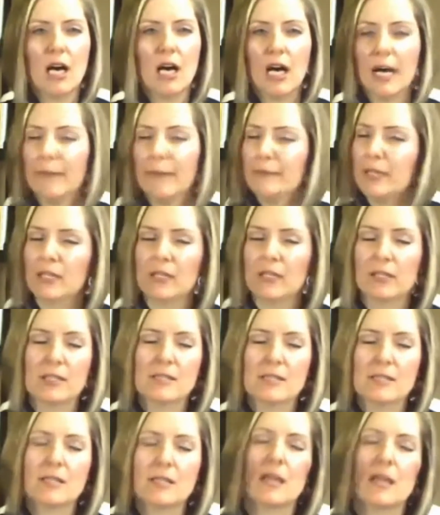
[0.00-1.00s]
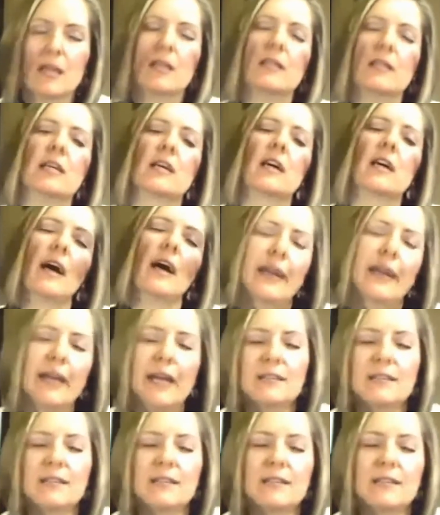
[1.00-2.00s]
I'm not good at selling, I
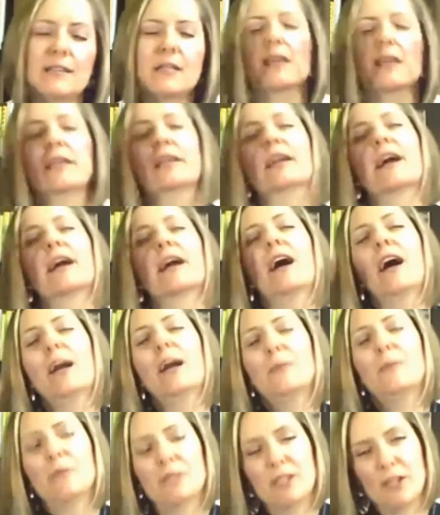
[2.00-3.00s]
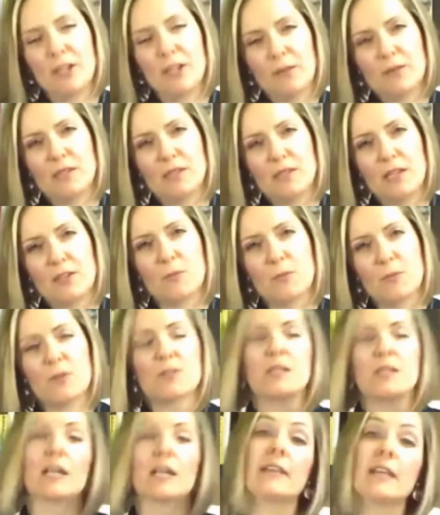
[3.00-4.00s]
hate selling, I'm a terrible
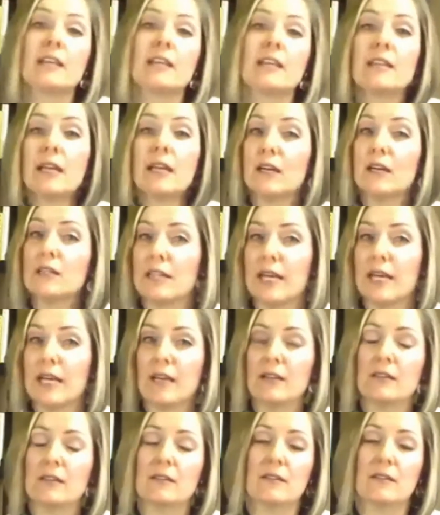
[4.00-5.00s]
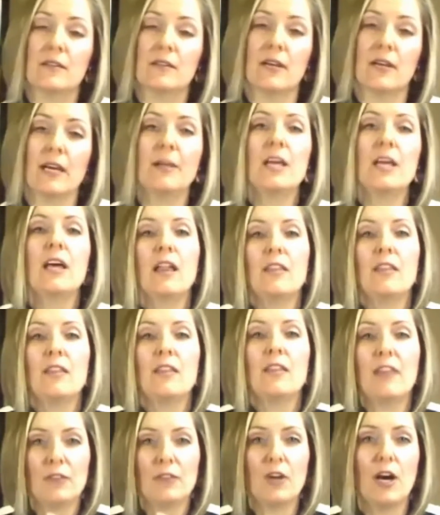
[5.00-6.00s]
salesperson, I think that all day, okay?
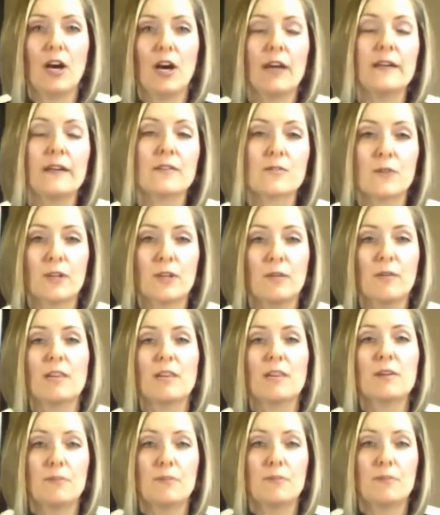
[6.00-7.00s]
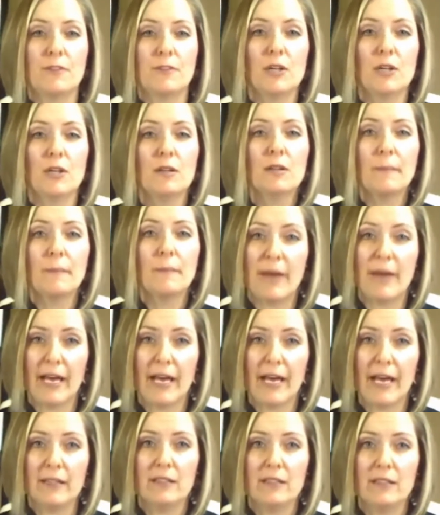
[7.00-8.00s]
That thought is going to make me feel
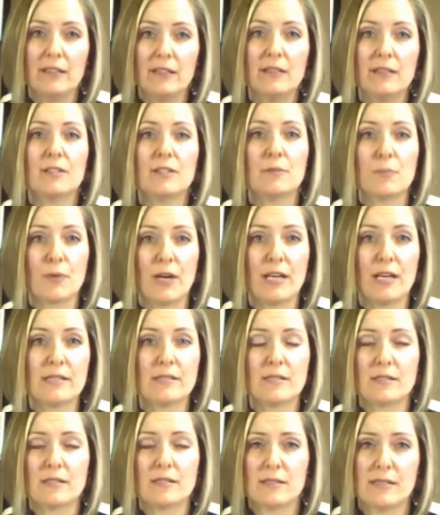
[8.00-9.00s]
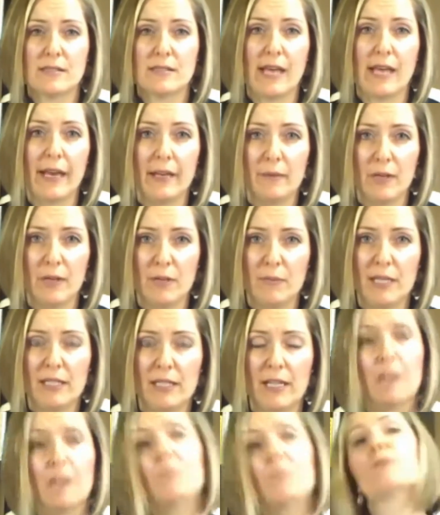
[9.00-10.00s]
bad, depressed, sad about my
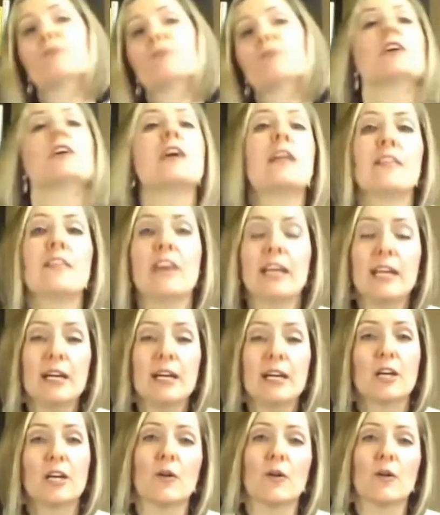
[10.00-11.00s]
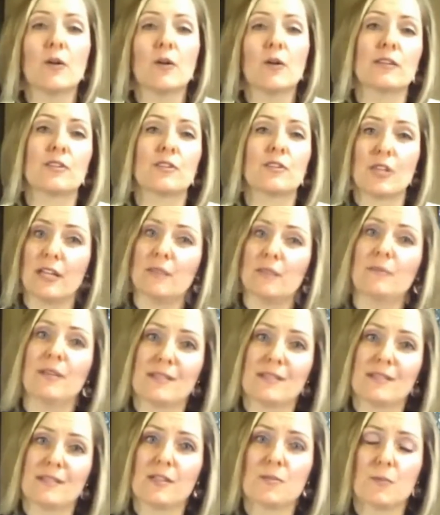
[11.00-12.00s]
life. Then I go and try and
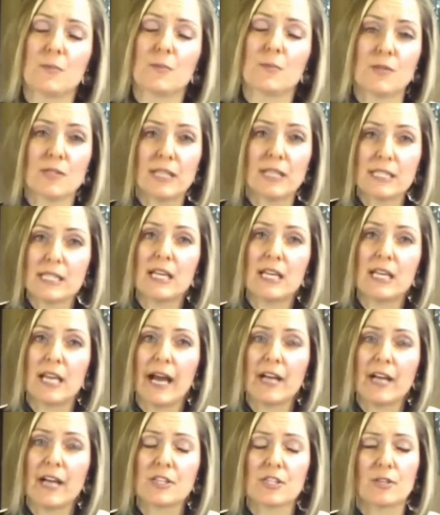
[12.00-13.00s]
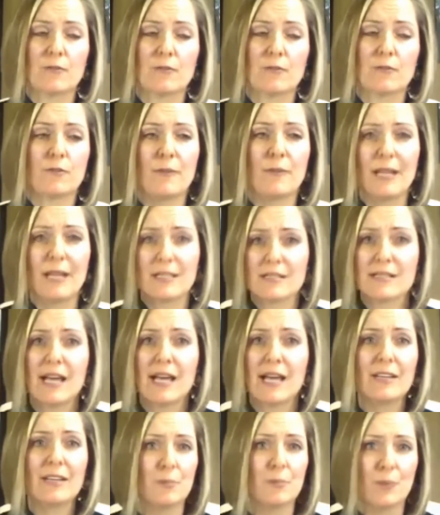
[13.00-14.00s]
be a salesperson. I take action from that
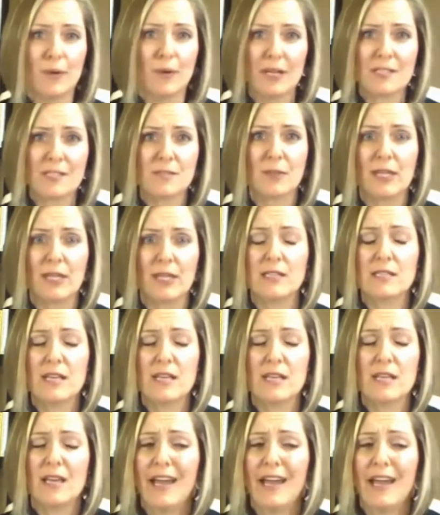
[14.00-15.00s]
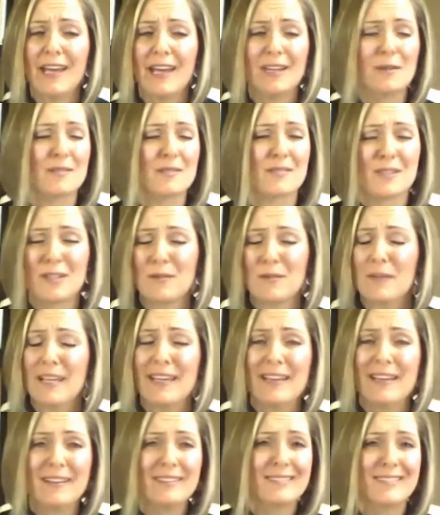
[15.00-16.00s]
sad, depressed place, and it's going to
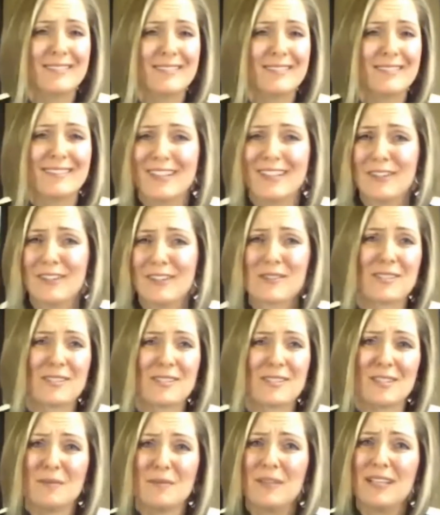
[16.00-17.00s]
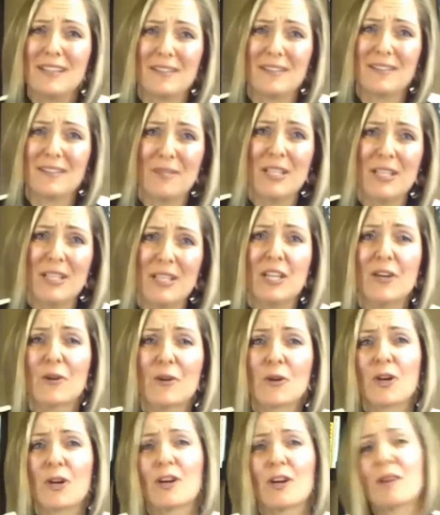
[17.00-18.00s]
be, it's just going to be
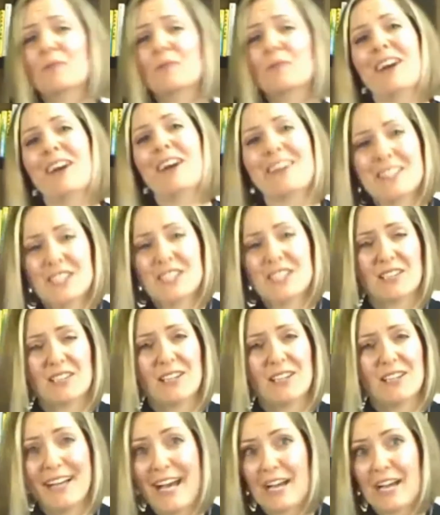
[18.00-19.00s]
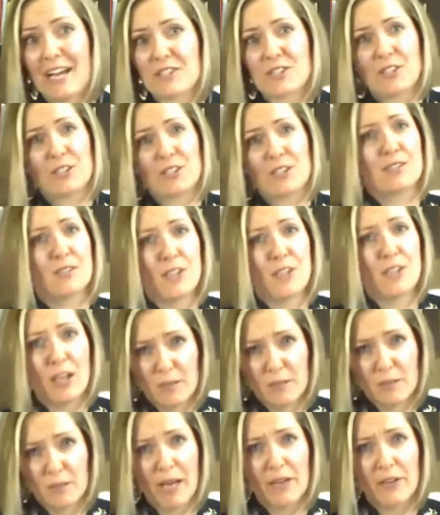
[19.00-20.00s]
mediocre. I'm not going to take a lot of action because it's
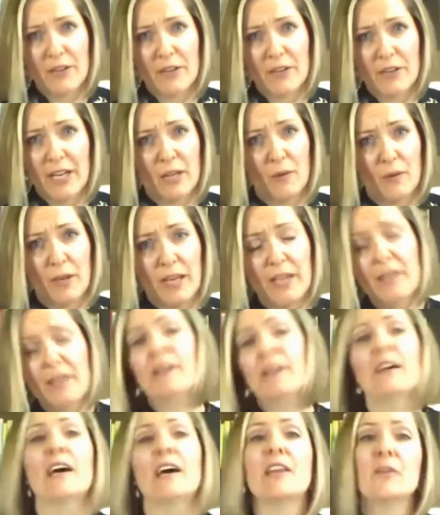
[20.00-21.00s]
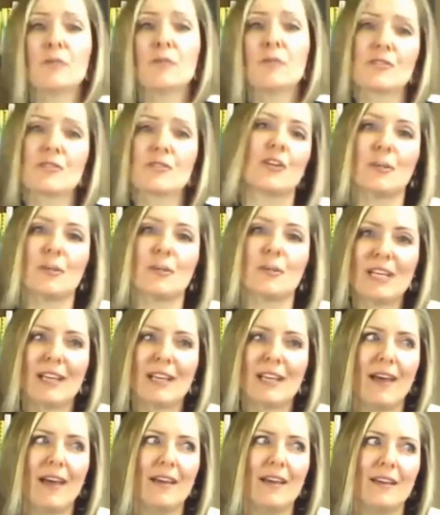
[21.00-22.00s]
not going to matter anyway. And the result I'm
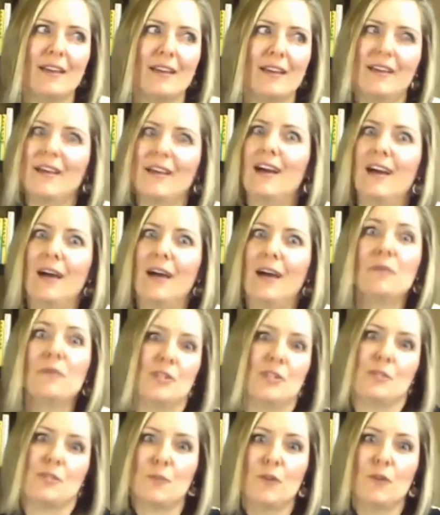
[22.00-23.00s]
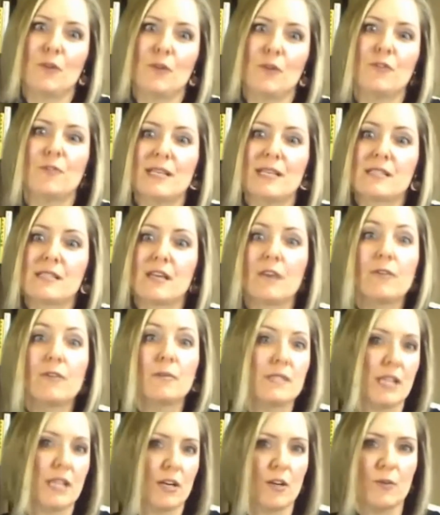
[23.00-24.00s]
going to just prove to myself
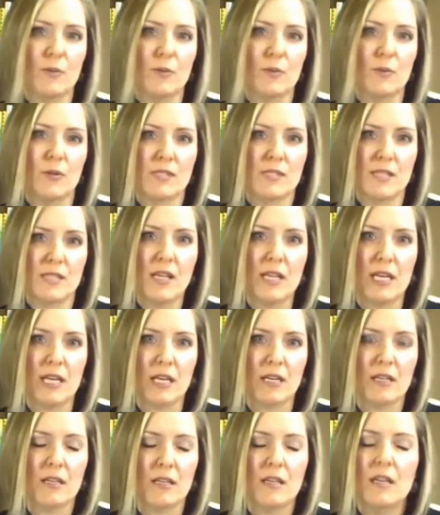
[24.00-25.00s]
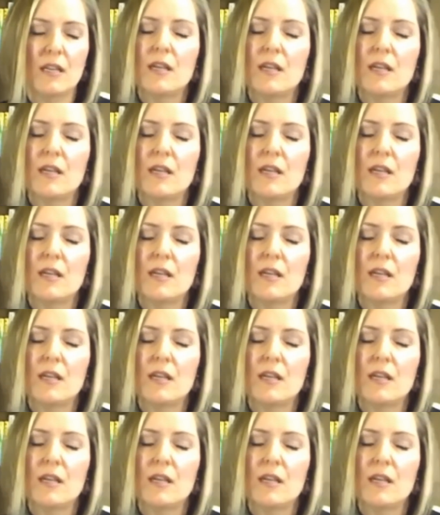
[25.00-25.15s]
I'm terrible at selling.